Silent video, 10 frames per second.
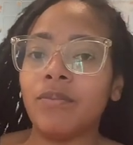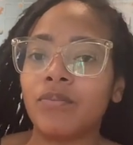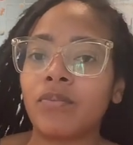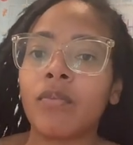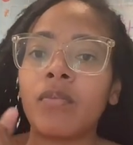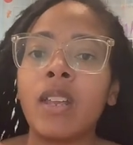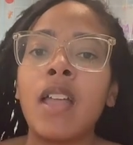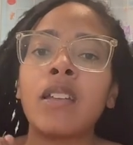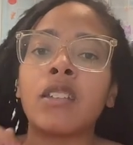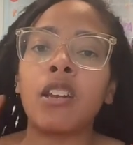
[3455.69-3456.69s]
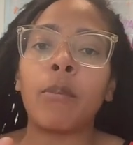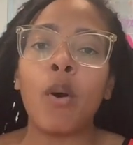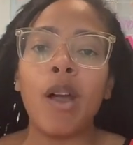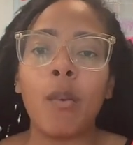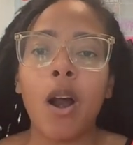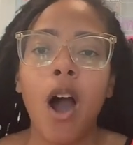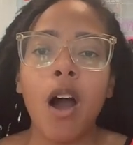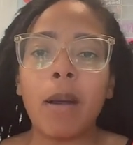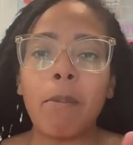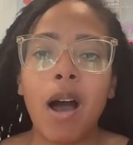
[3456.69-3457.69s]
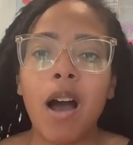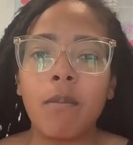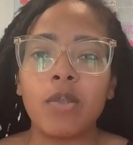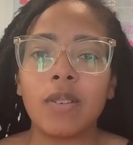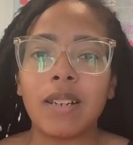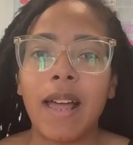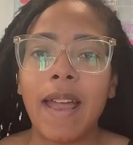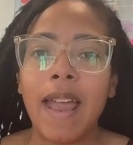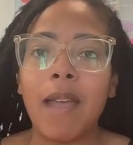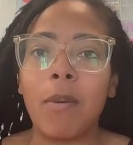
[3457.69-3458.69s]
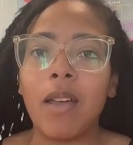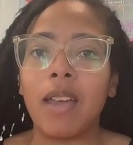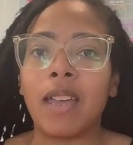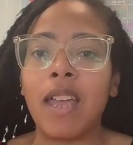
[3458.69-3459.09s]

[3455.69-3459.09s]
To the point where all the moms was like, "Hey, babe,